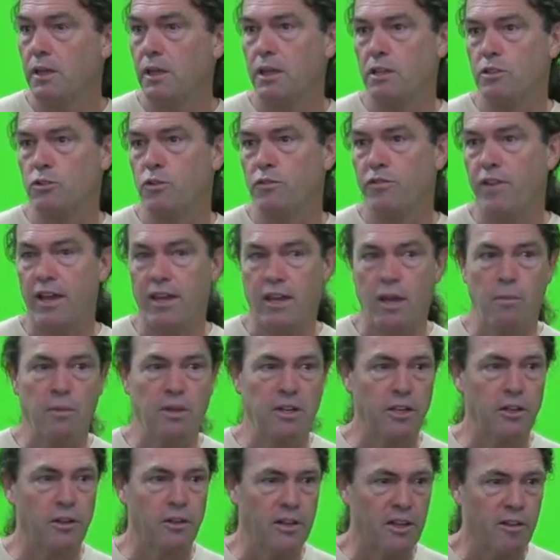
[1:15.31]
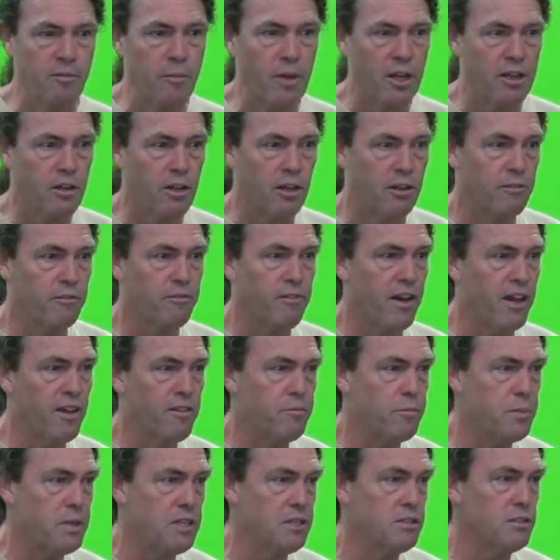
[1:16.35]
And so if I come in here and give my dog
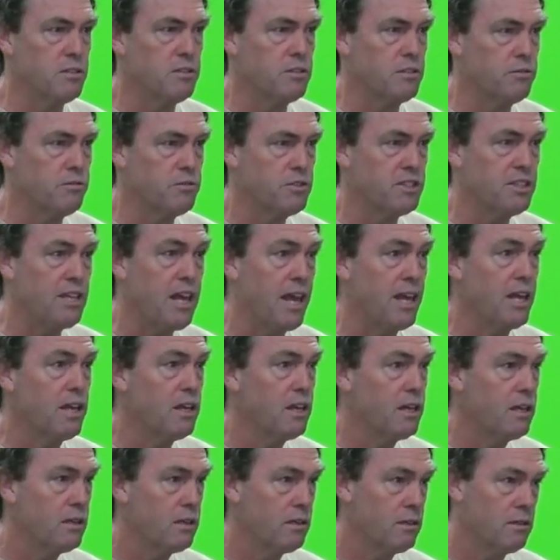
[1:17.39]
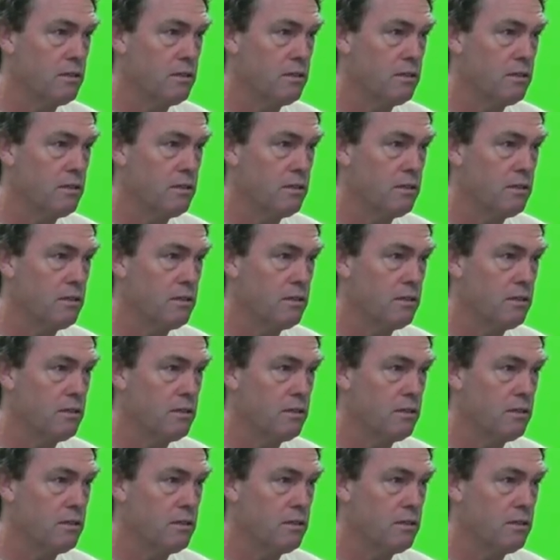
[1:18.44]
5 pieces of steak